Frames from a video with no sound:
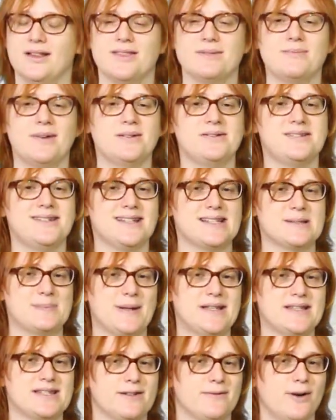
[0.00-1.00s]
The most
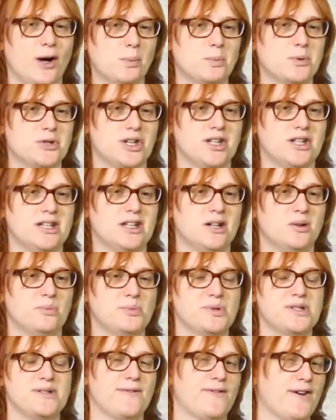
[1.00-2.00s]
expensive option
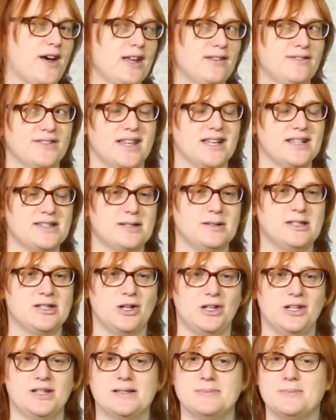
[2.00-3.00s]
was
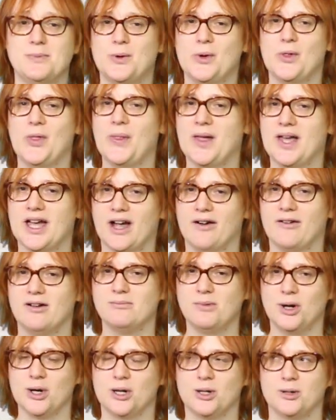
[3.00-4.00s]
$5,000 more than the
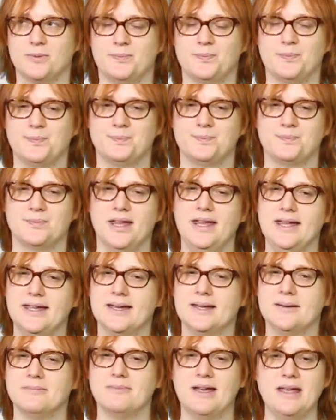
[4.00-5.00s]
current model.
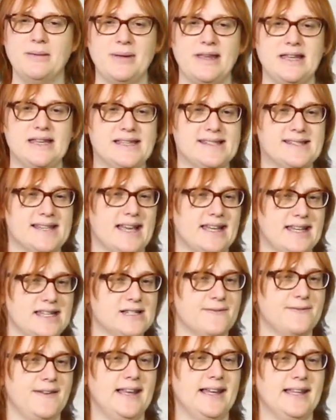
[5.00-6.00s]
Maybe Nissan
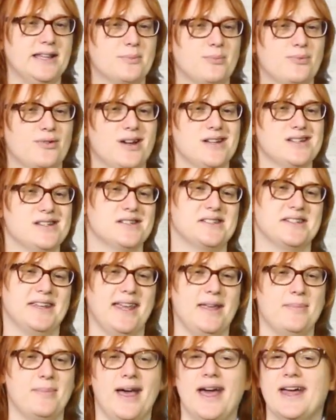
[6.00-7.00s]
is feeling the pressure to
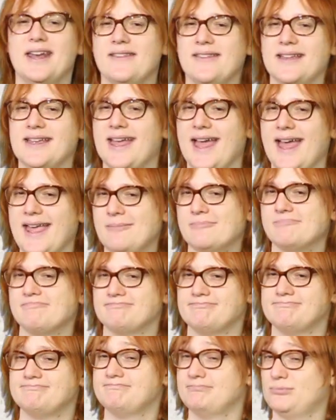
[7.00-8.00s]
keep ahead of the game.
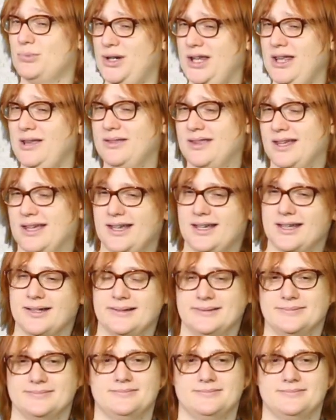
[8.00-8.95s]
What do you think?